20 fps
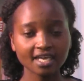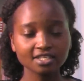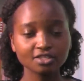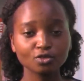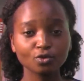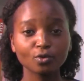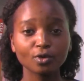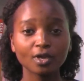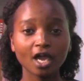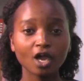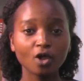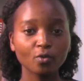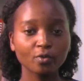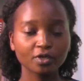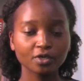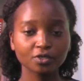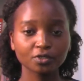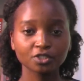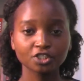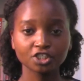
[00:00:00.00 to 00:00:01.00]
on how we are
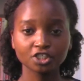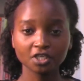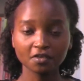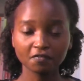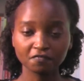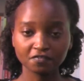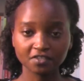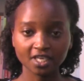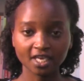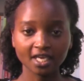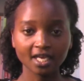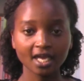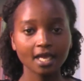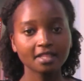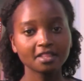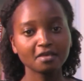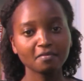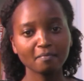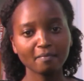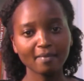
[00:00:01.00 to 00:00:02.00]
shifting the
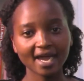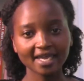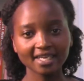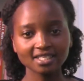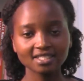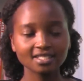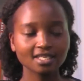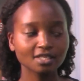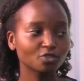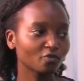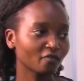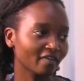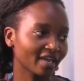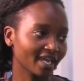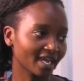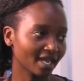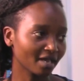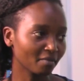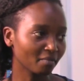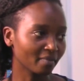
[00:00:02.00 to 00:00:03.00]
mindset of a young
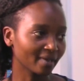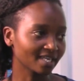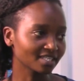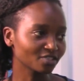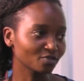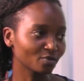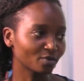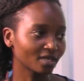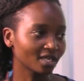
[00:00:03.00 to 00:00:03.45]
person.